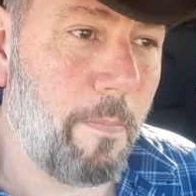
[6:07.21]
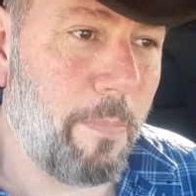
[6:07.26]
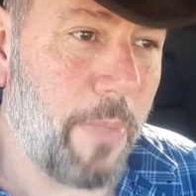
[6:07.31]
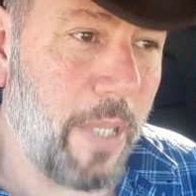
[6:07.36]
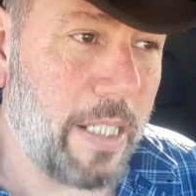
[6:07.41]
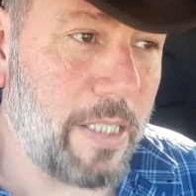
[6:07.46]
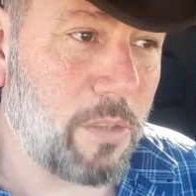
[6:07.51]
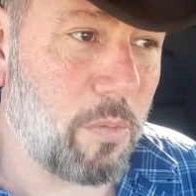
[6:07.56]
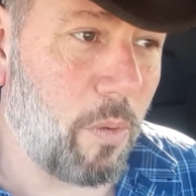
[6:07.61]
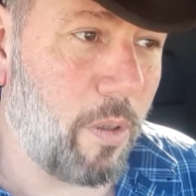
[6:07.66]

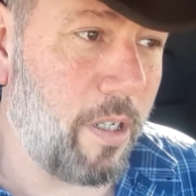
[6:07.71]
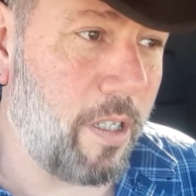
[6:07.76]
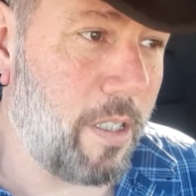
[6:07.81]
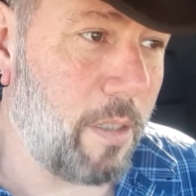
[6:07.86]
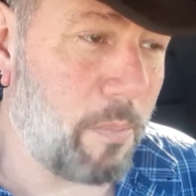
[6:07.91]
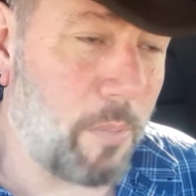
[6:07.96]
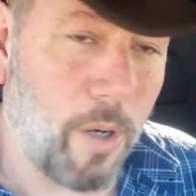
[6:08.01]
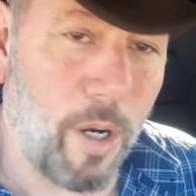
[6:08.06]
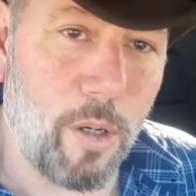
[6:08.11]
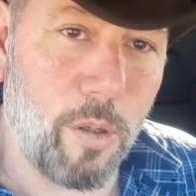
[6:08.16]
That's one of the
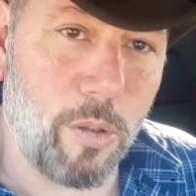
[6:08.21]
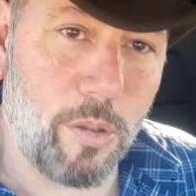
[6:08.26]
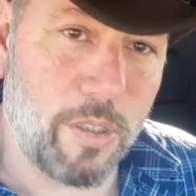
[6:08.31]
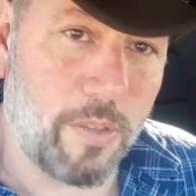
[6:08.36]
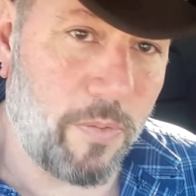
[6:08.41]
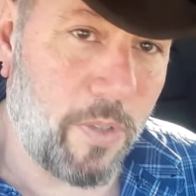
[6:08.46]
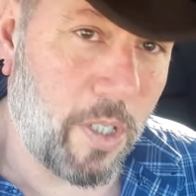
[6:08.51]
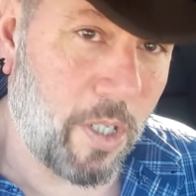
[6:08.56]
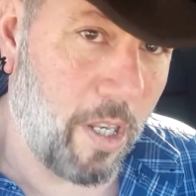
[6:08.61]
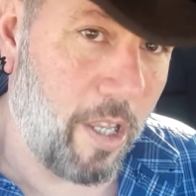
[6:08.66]
pros
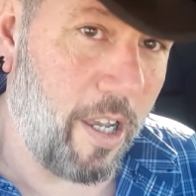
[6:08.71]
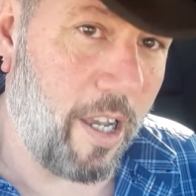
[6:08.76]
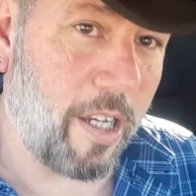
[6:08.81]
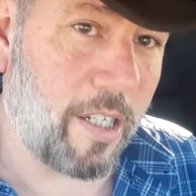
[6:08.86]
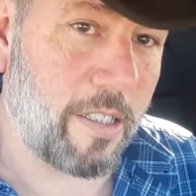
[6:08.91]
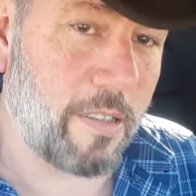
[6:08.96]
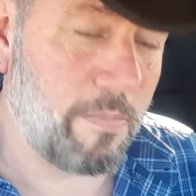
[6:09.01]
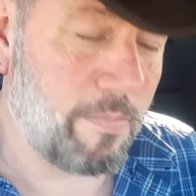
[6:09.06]
of a Glock.